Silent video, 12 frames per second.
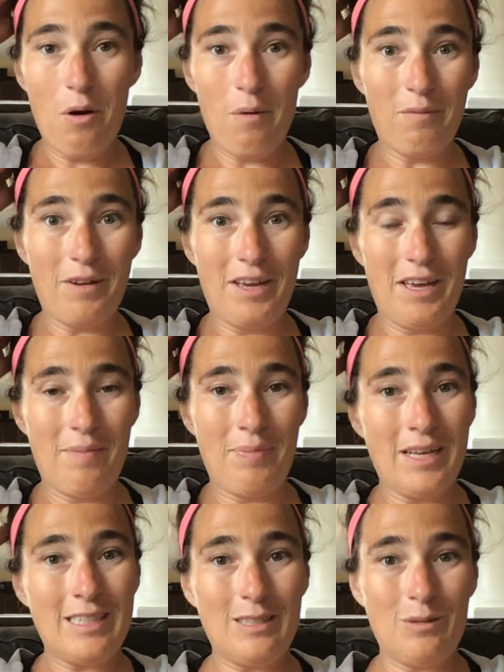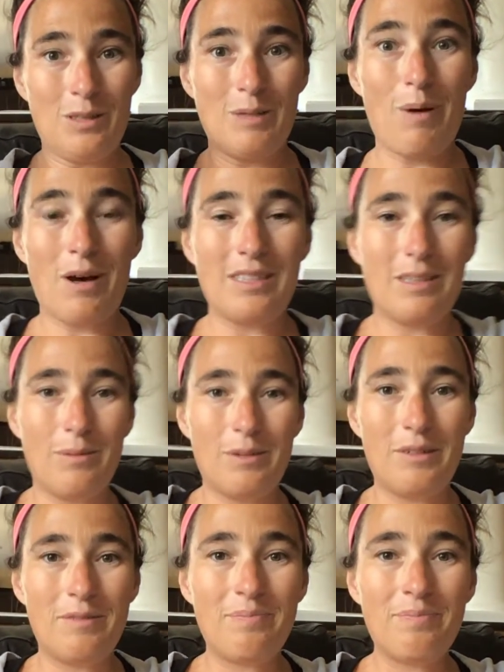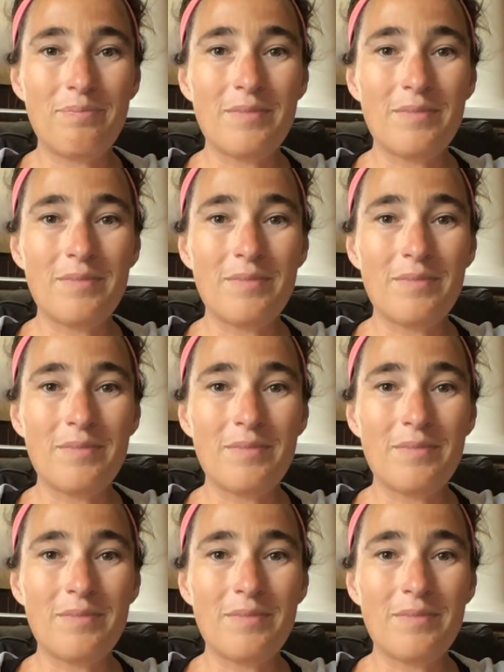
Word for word: home for him as soon as possible.